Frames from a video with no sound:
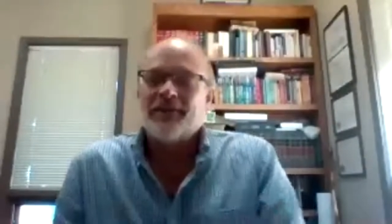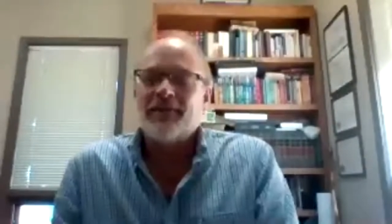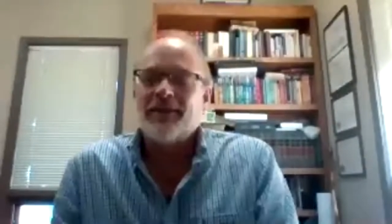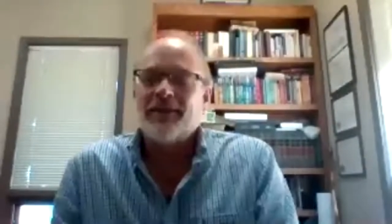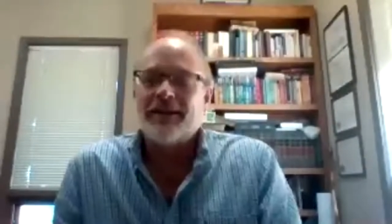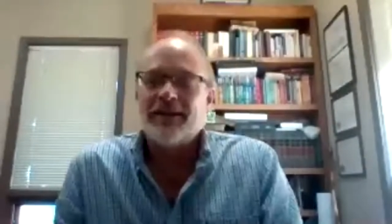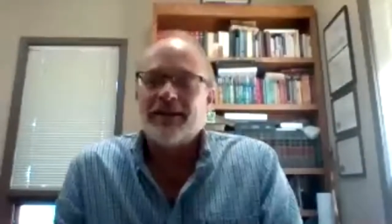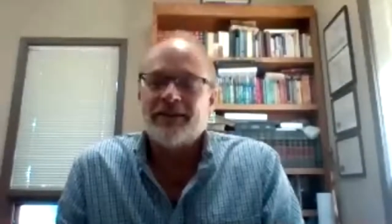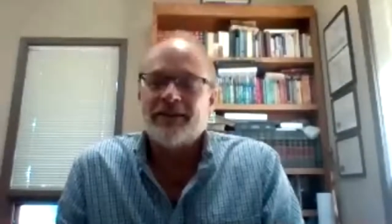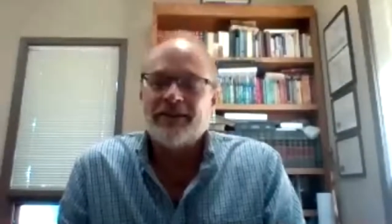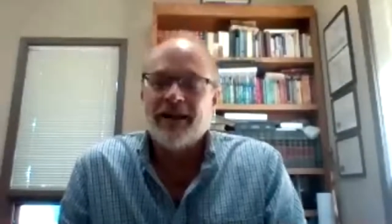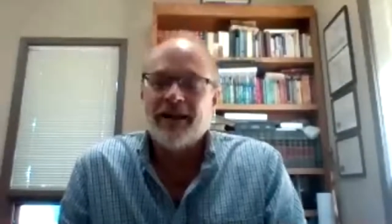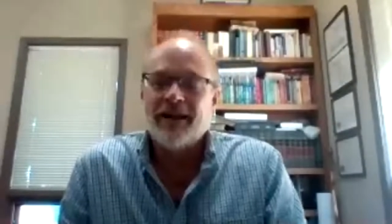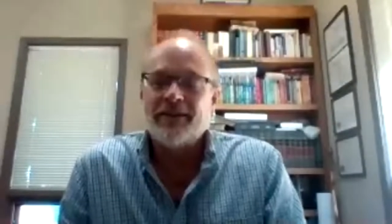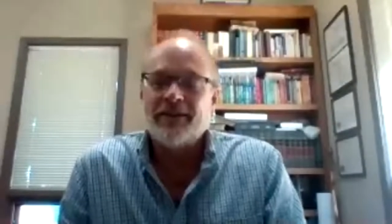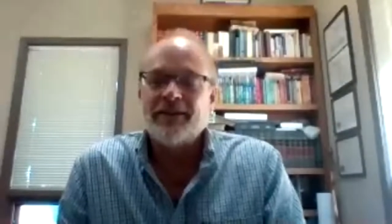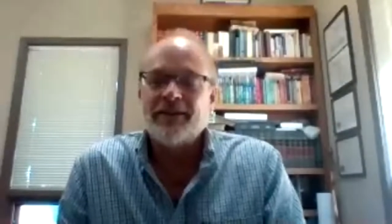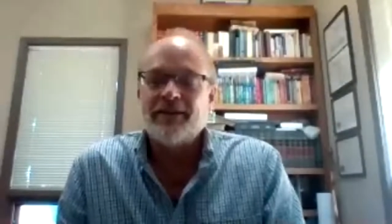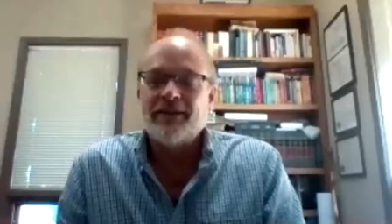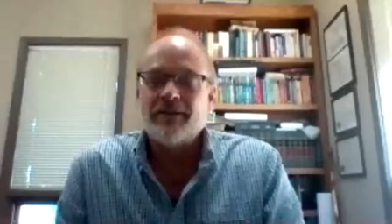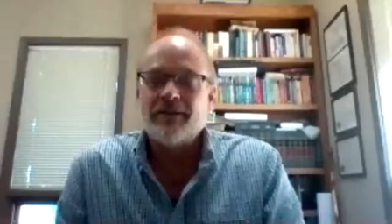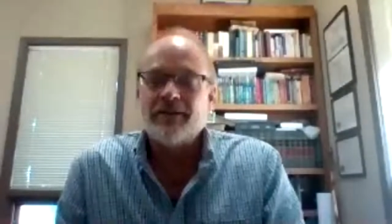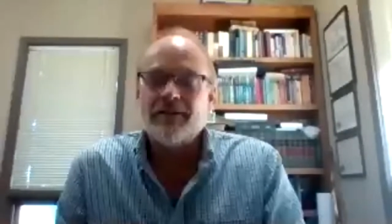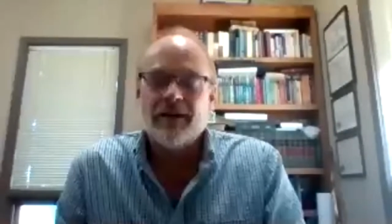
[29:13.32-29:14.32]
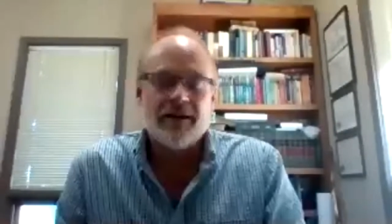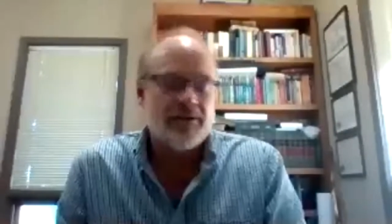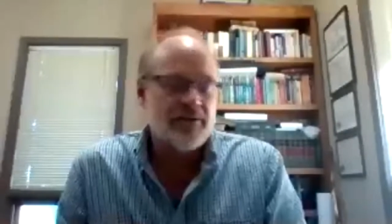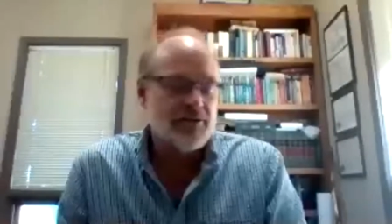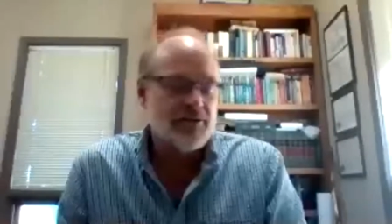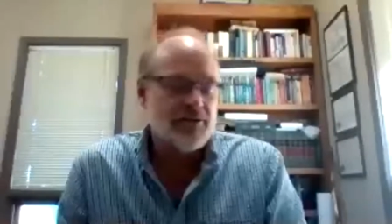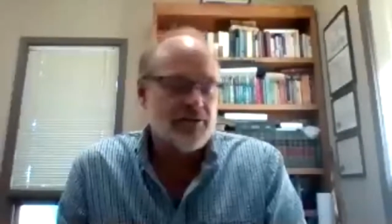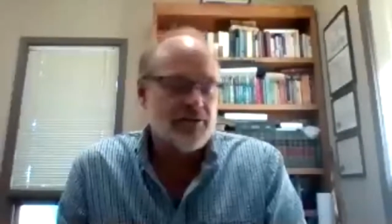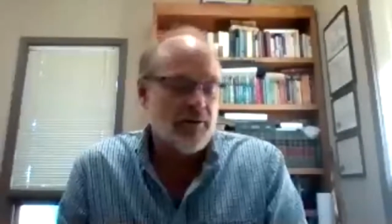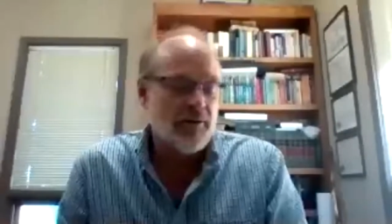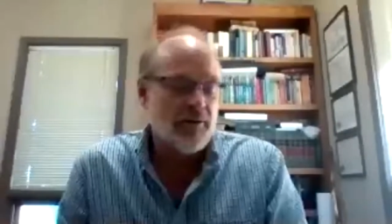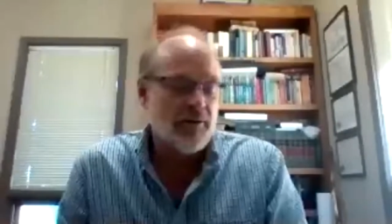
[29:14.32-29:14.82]
really exciting,
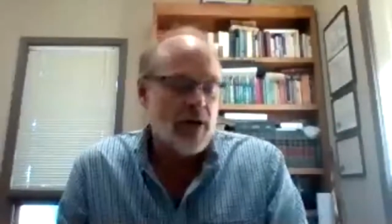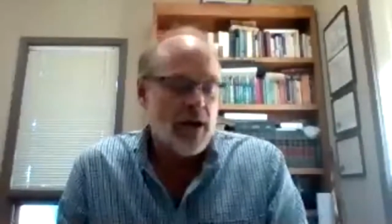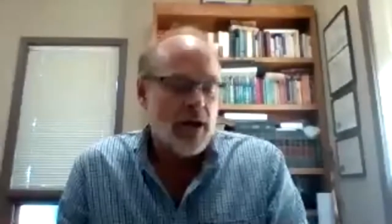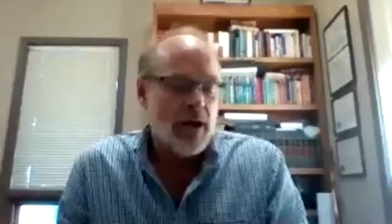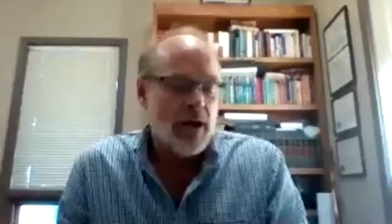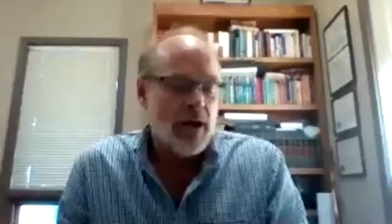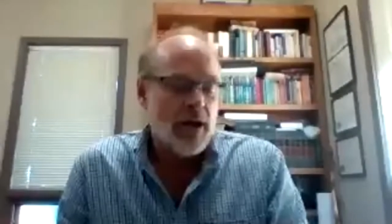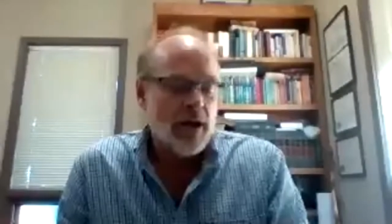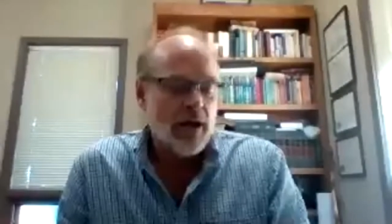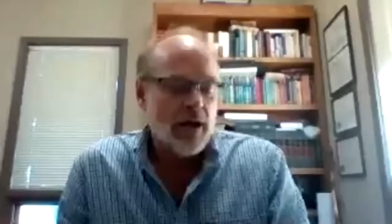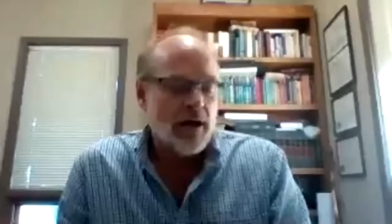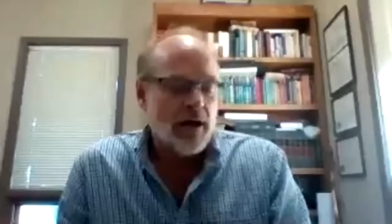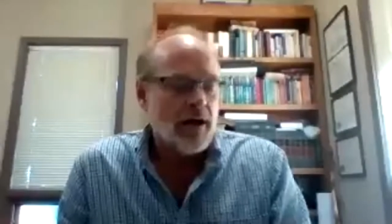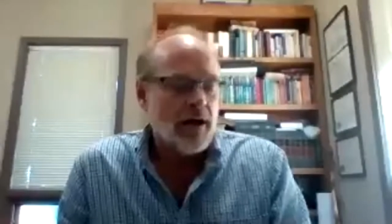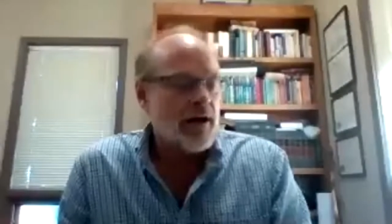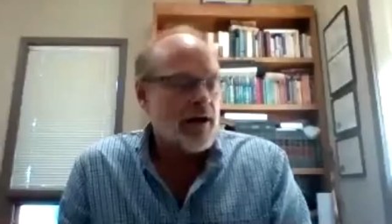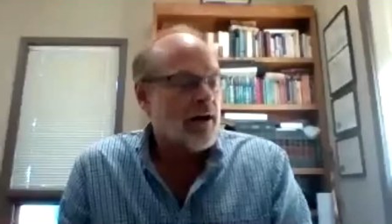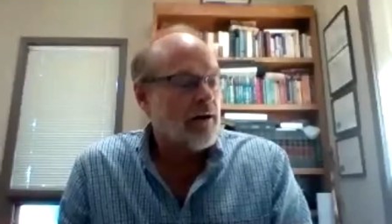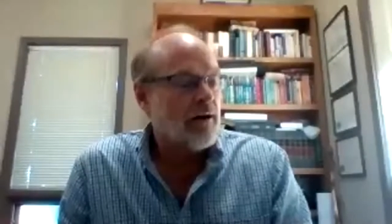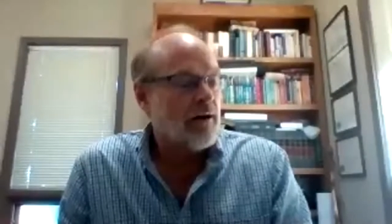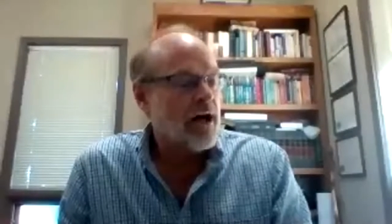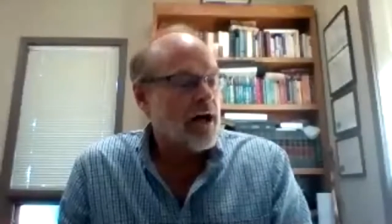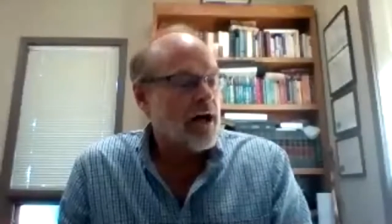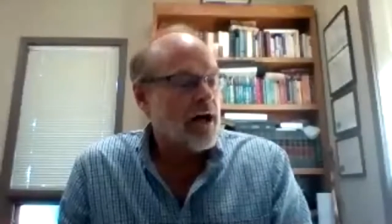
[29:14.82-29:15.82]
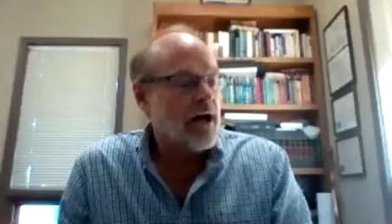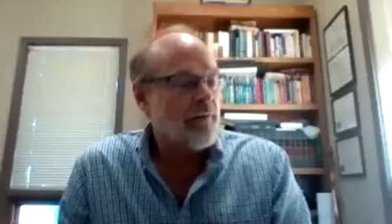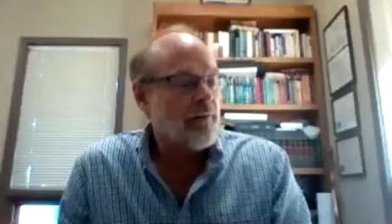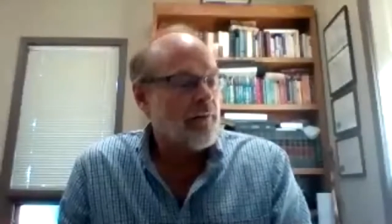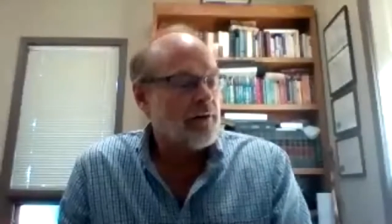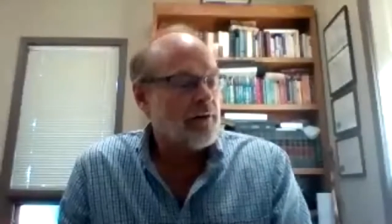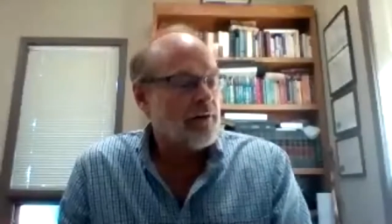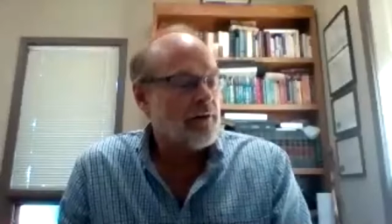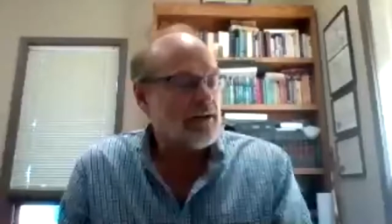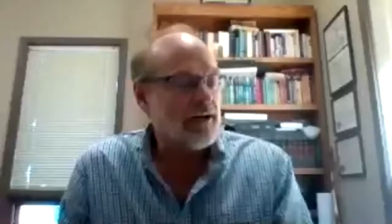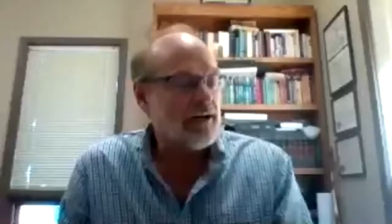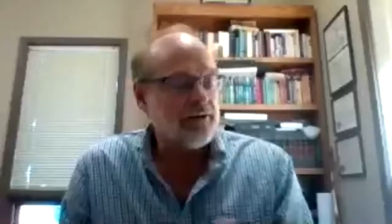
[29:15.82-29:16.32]
Joe. I
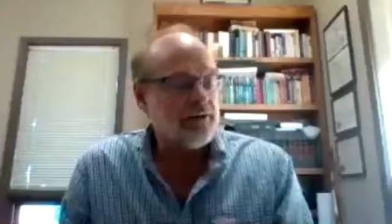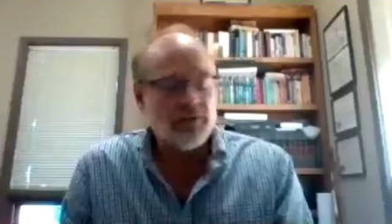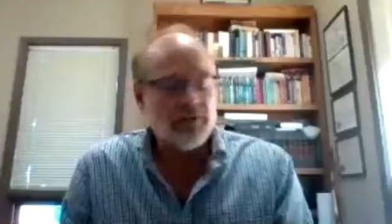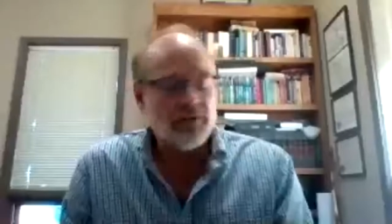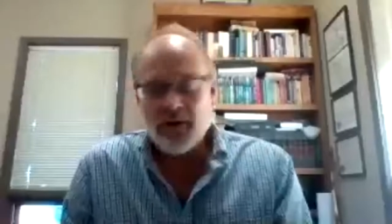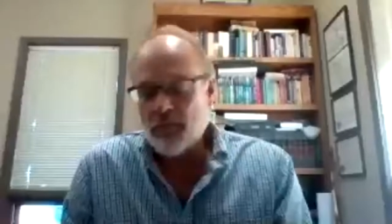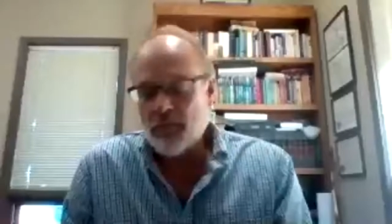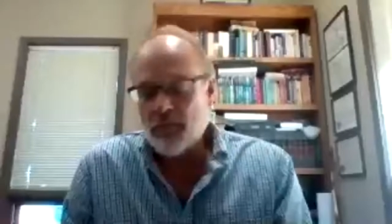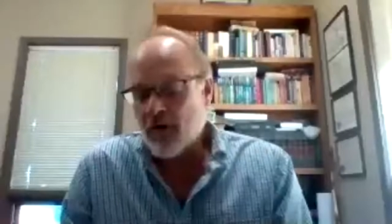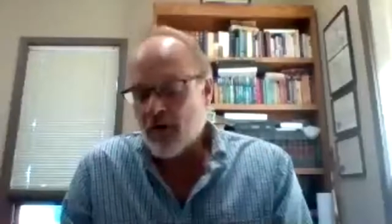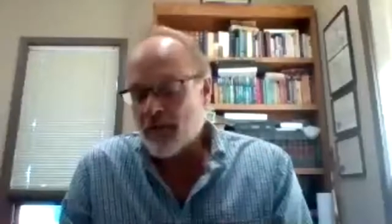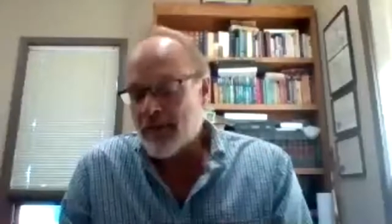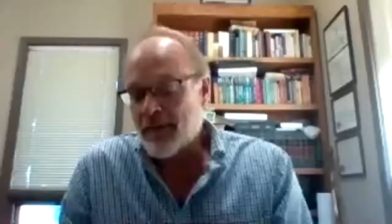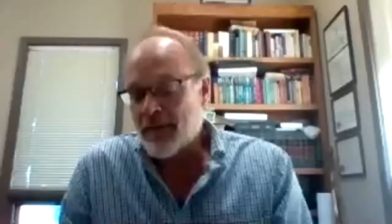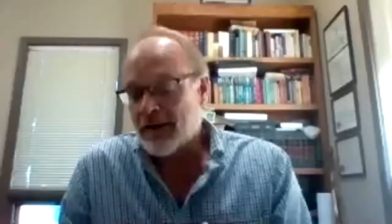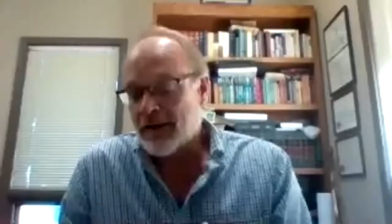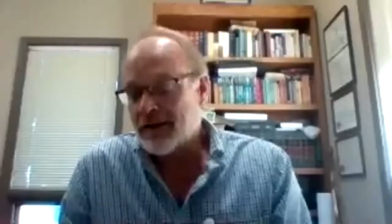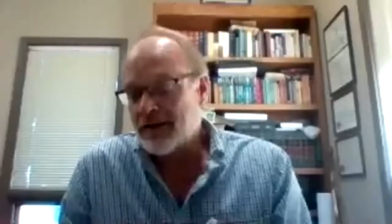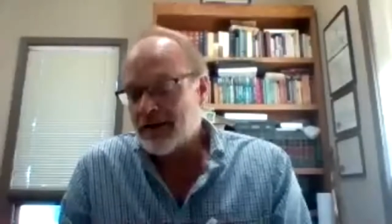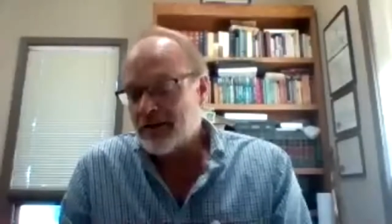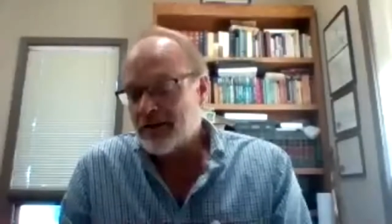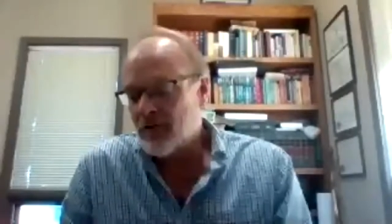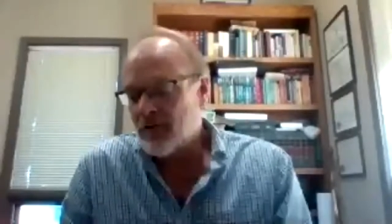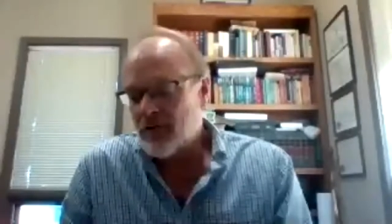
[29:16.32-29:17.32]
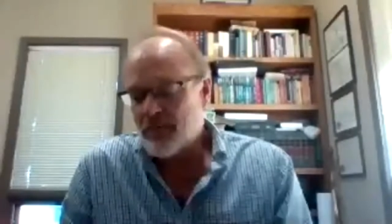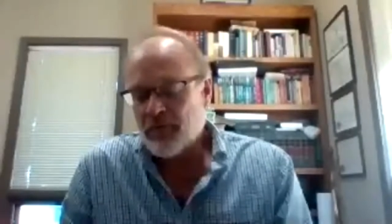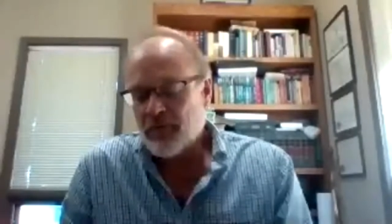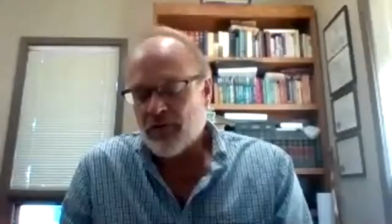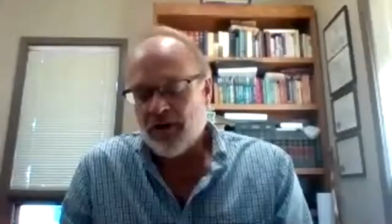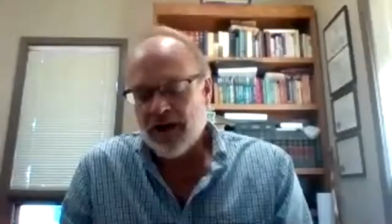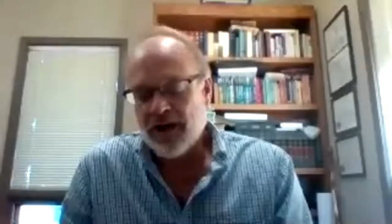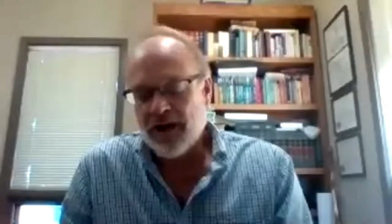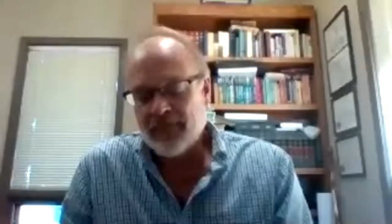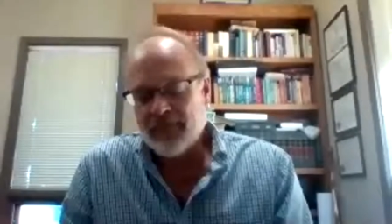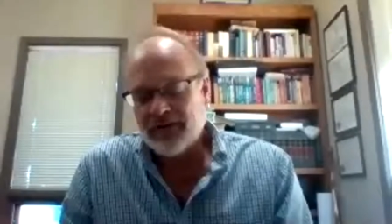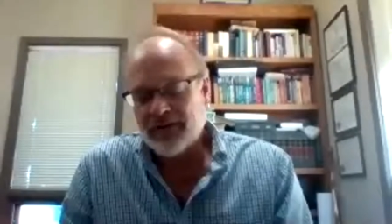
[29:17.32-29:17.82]
would like to know more about Into the
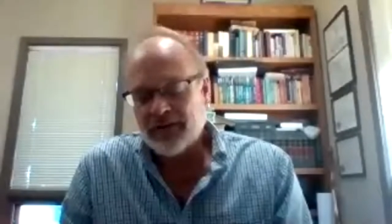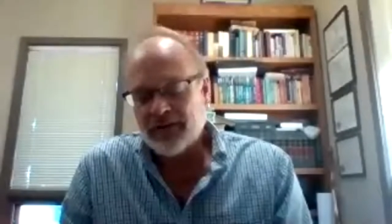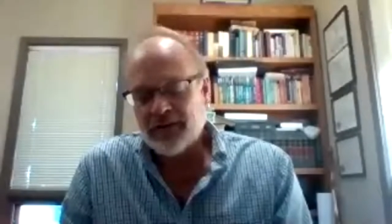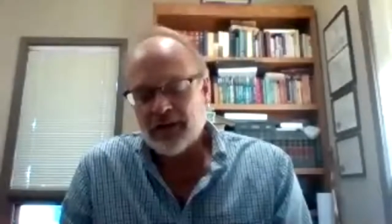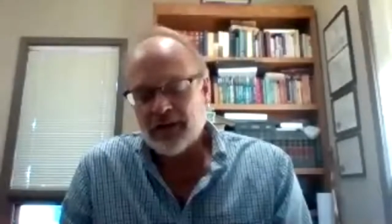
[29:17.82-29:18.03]
Promise